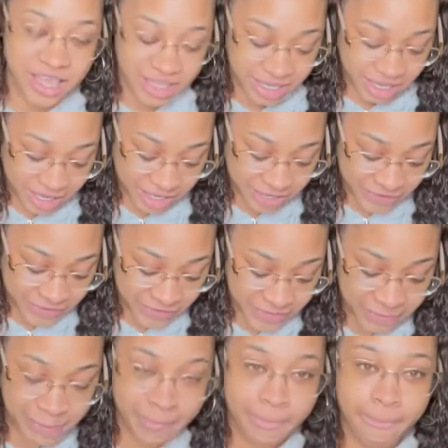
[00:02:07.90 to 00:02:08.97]
Anywho,
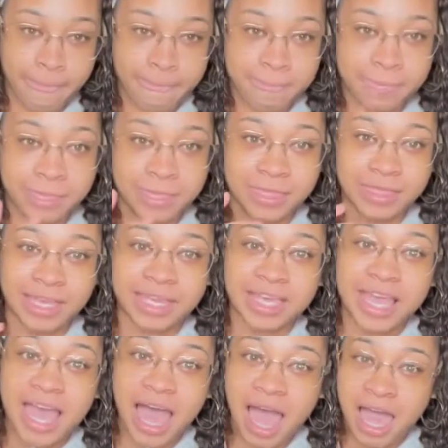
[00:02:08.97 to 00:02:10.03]

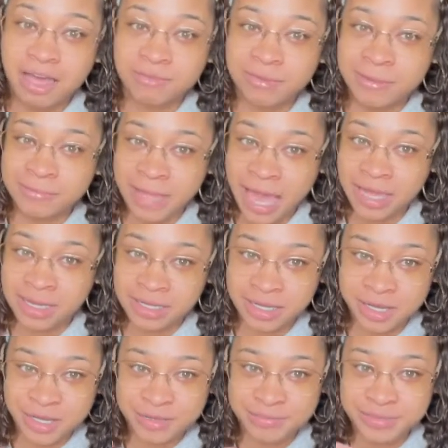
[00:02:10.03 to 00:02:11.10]
I have my black
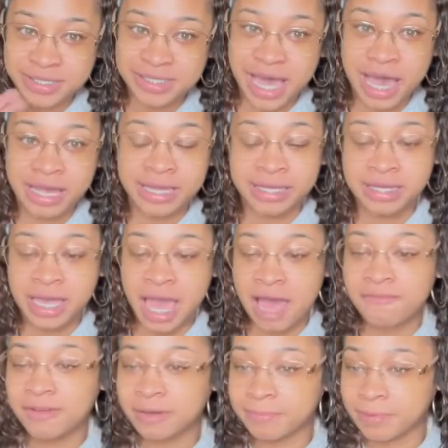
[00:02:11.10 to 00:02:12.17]
gloves. I
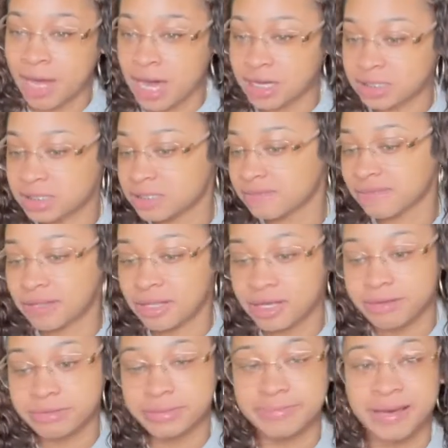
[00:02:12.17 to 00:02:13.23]
have a box of
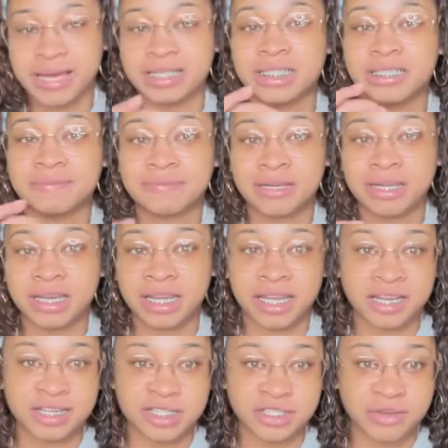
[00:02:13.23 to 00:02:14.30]
gloves, but I just put it in
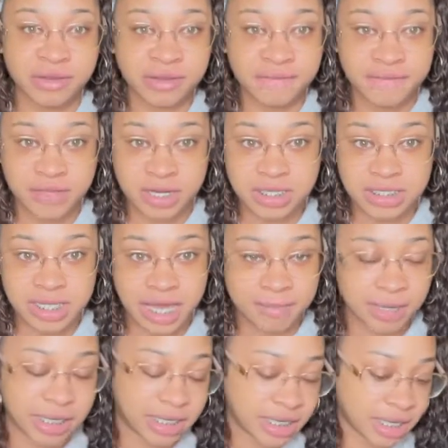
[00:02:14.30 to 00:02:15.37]
here so it can fit inside
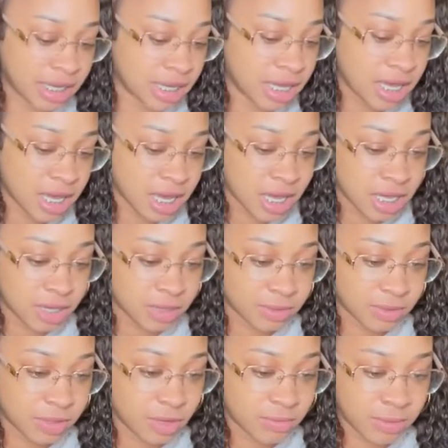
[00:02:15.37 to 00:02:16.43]
my kit
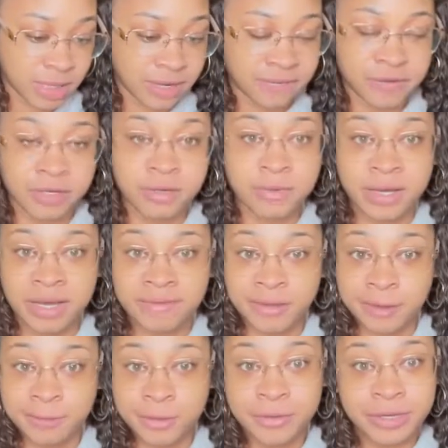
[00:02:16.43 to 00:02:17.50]
or whatever whenever
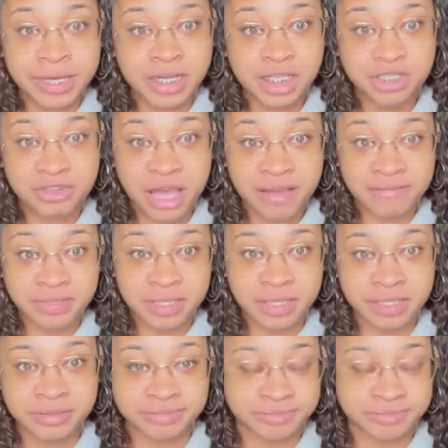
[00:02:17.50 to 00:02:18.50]
I'm doing any traveling.